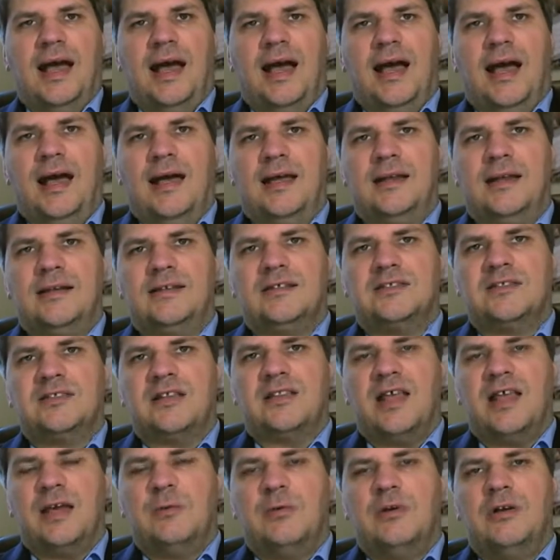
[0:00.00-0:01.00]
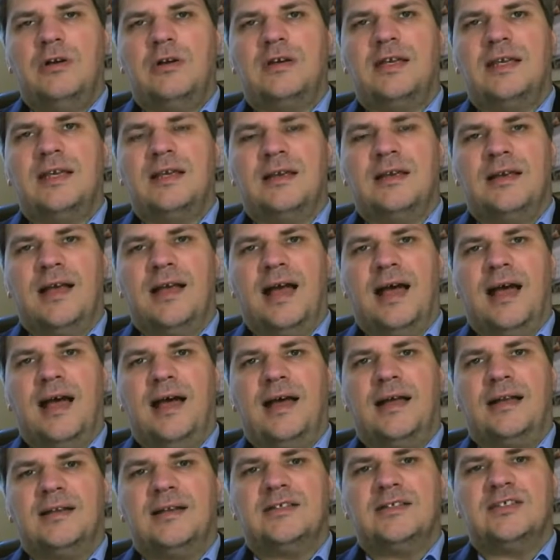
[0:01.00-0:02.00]
And they were looking
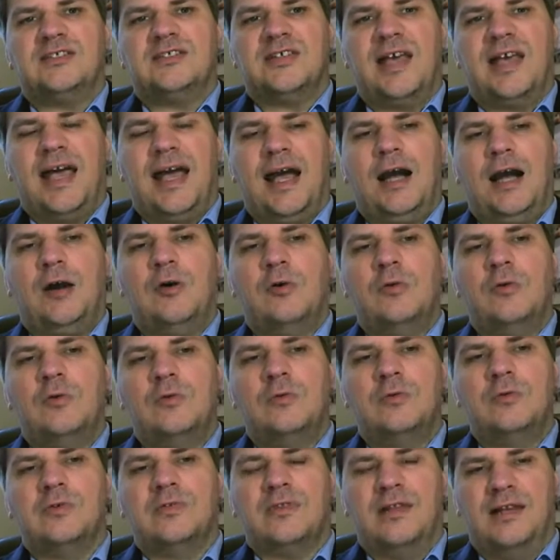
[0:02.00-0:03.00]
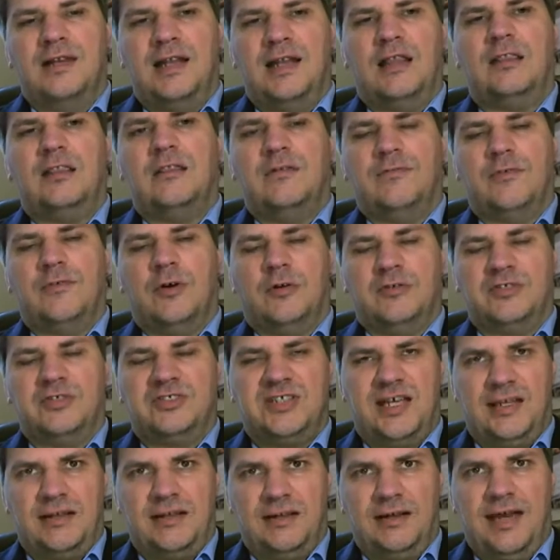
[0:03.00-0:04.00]
at how the length of
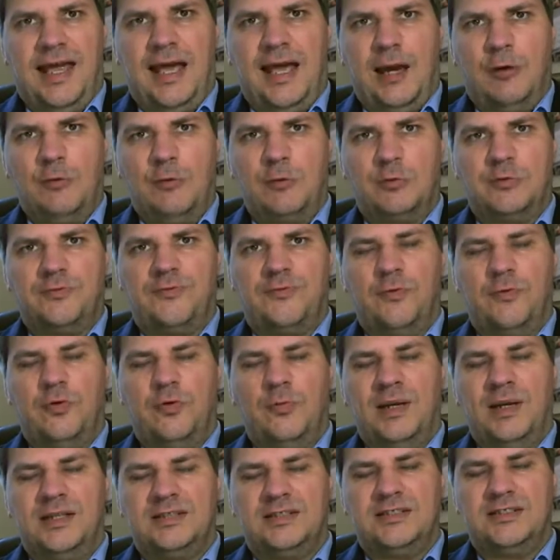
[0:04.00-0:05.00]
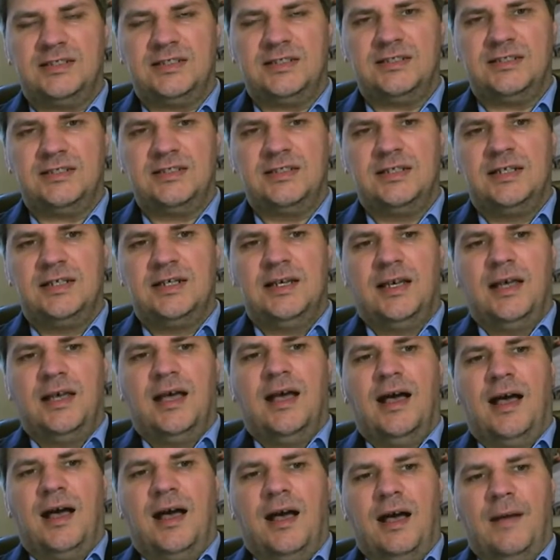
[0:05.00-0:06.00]
content and how it was formatted
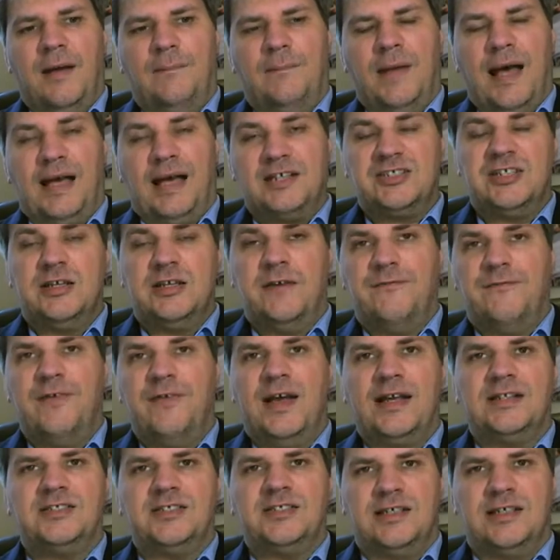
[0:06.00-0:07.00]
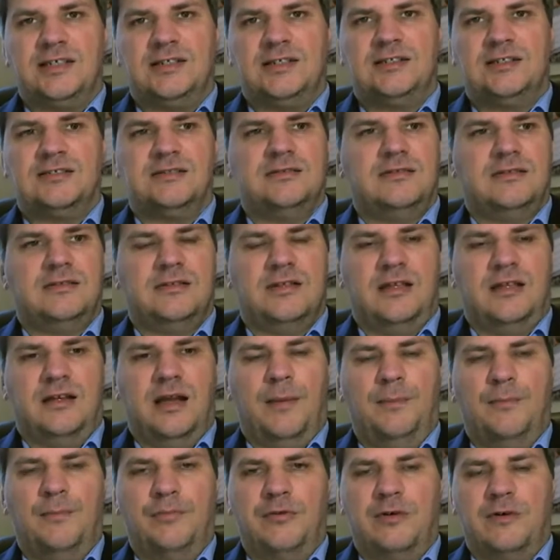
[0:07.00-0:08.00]
actually affected the
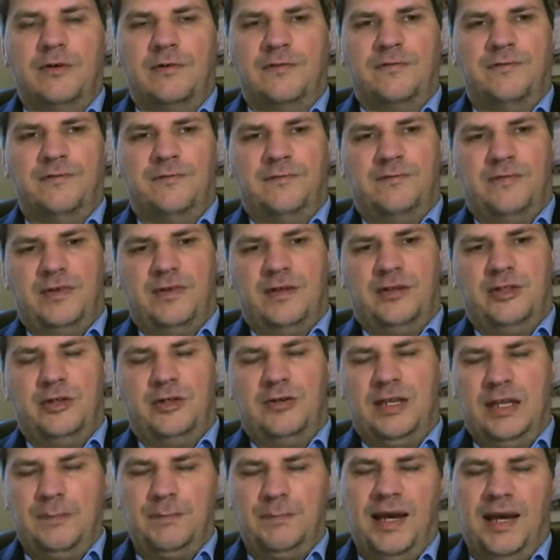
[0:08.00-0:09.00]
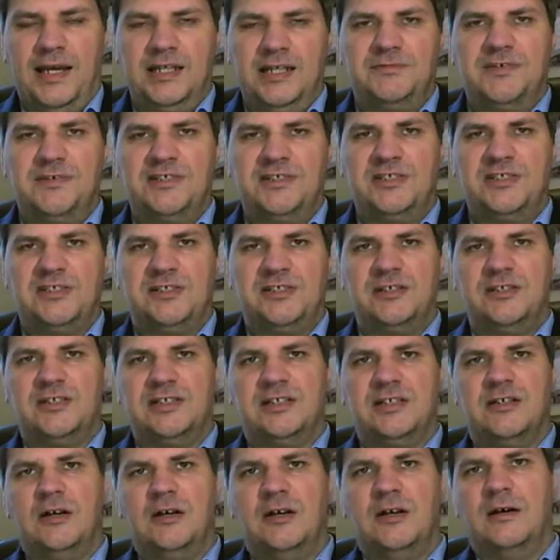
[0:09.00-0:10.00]
number of unique page visitors
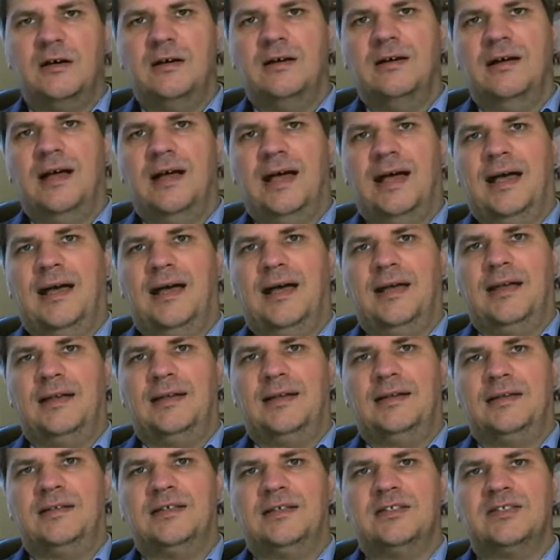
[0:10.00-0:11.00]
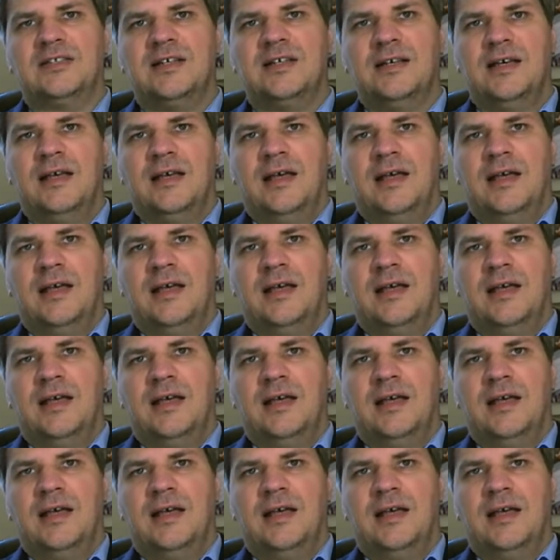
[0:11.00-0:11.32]
it got, and